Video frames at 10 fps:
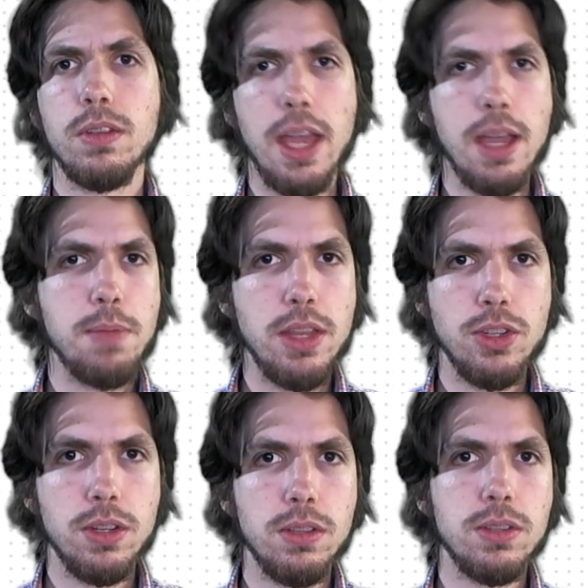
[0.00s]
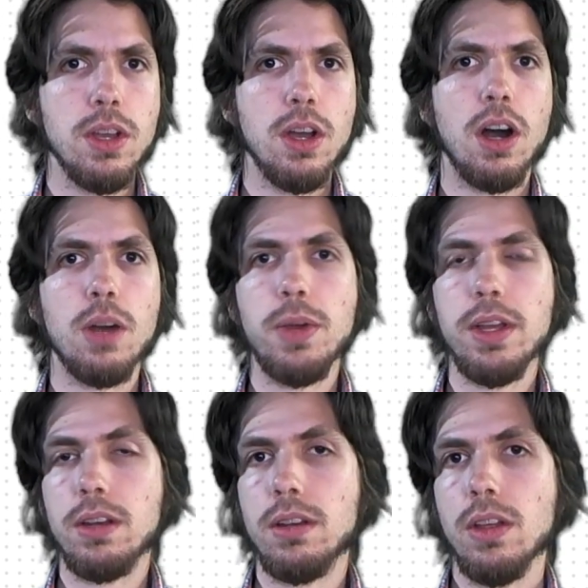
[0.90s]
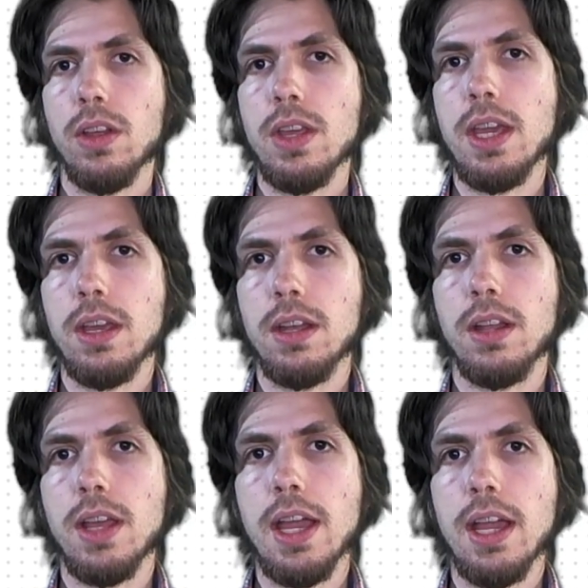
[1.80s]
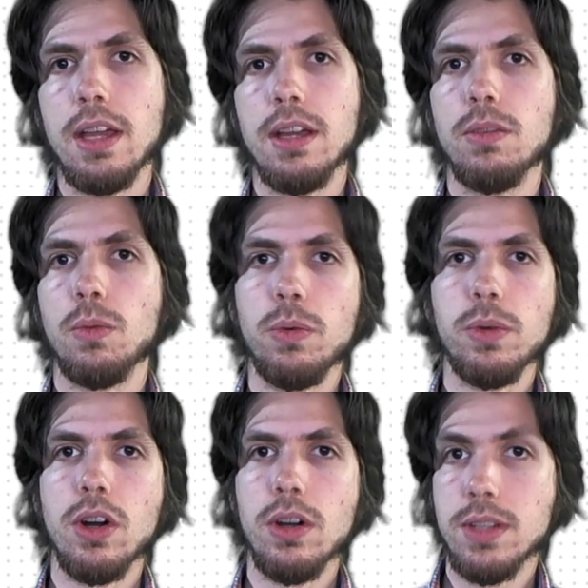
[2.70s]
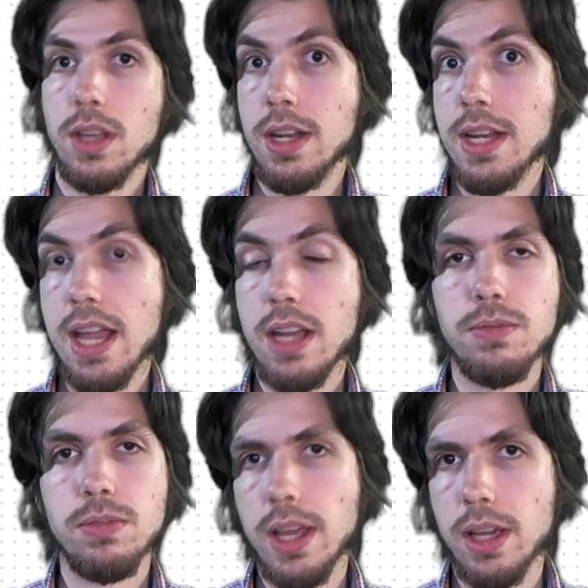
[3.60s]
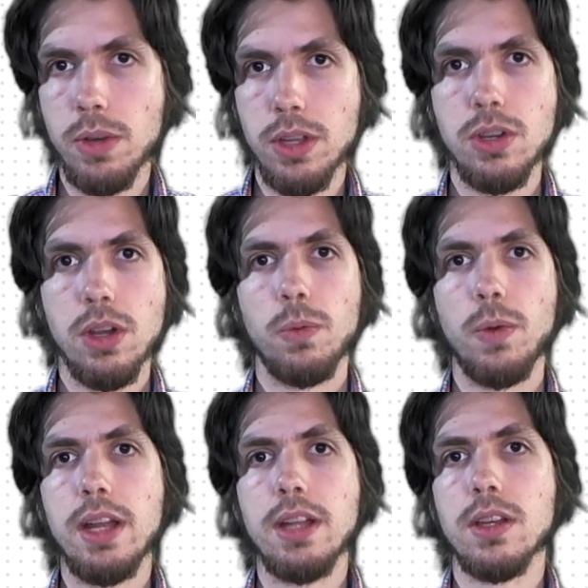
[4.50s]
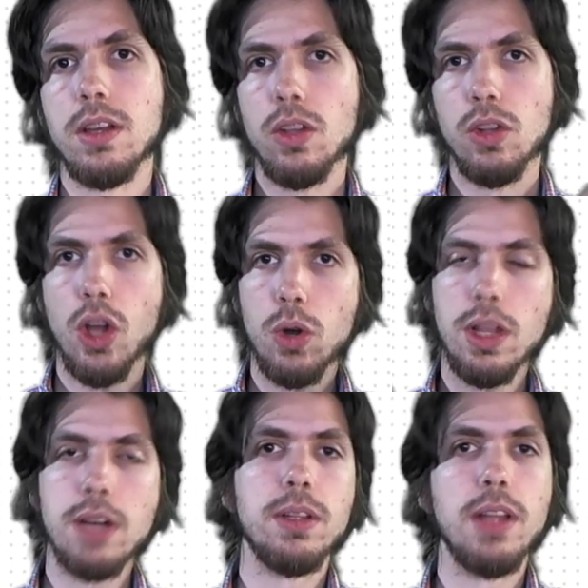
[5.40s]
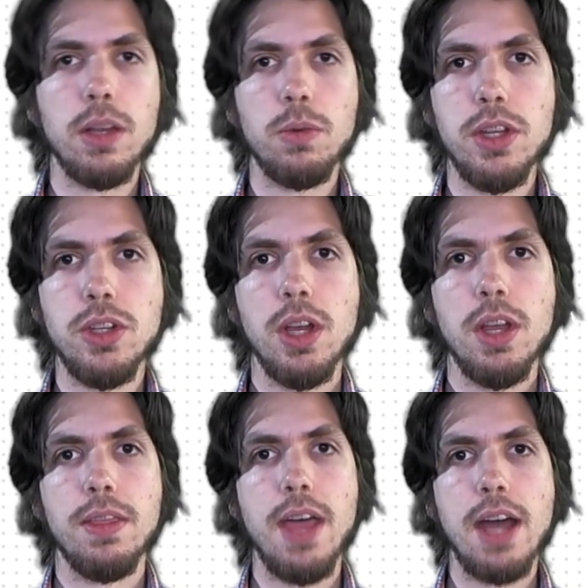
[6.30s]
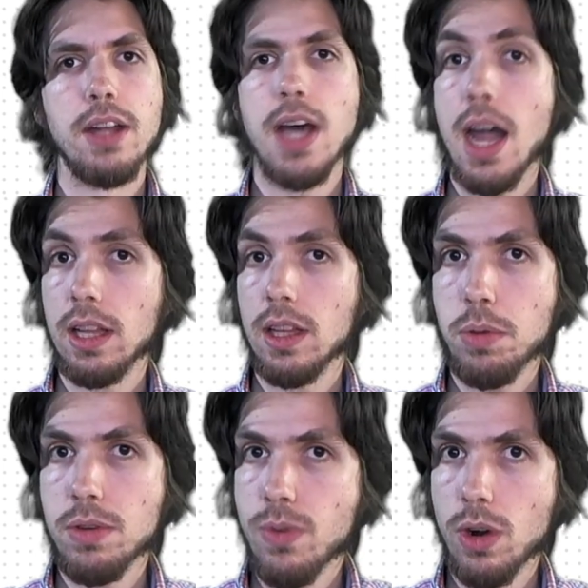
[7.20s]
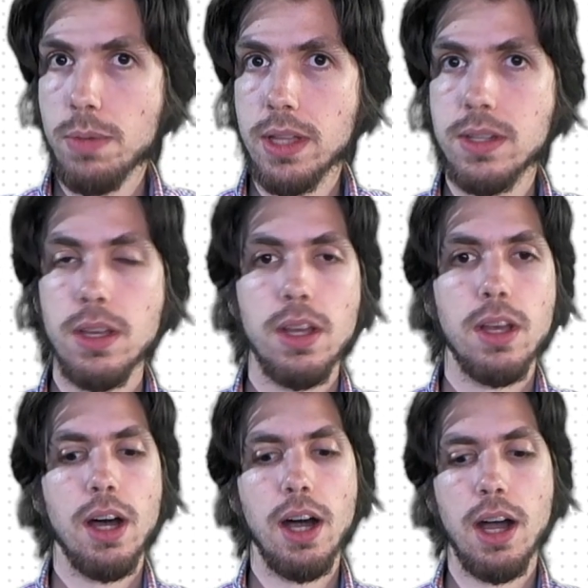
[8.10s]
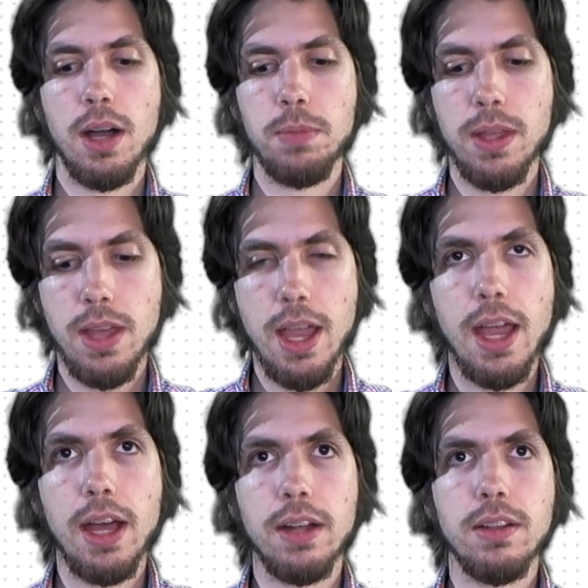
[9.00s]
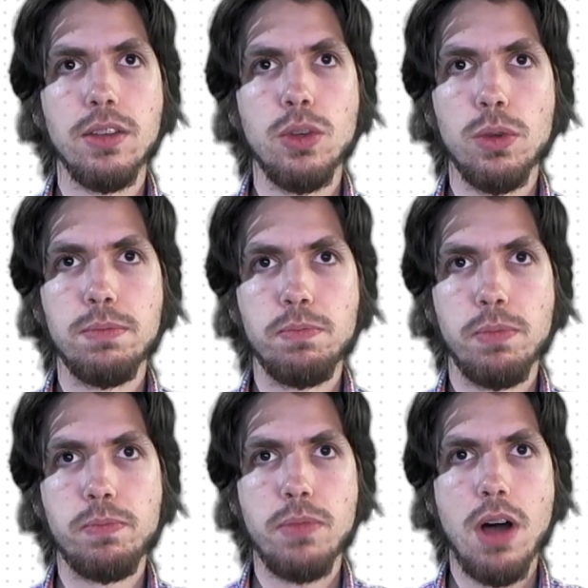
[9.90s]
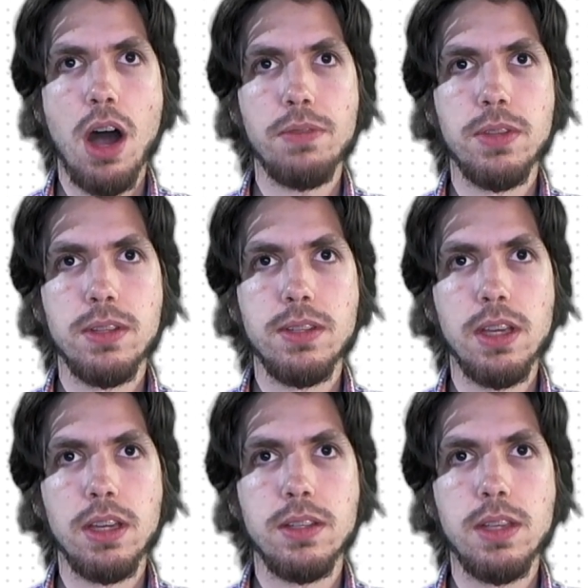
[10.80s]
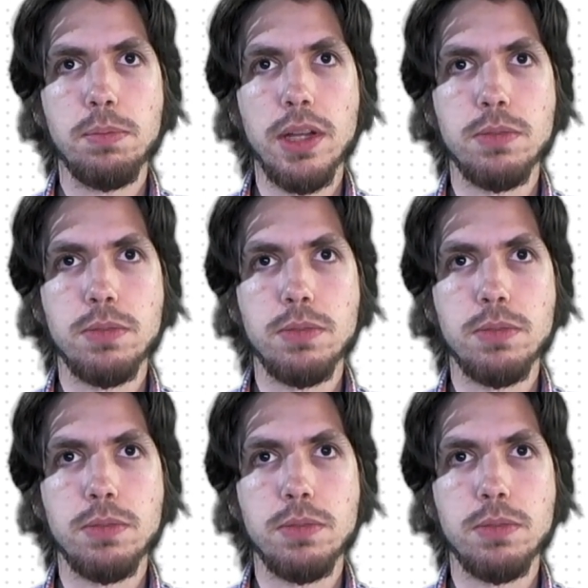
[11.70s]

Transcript: game engines are written in what we call a native language, right? It's a low-level language that is highly performant, and you would often see C++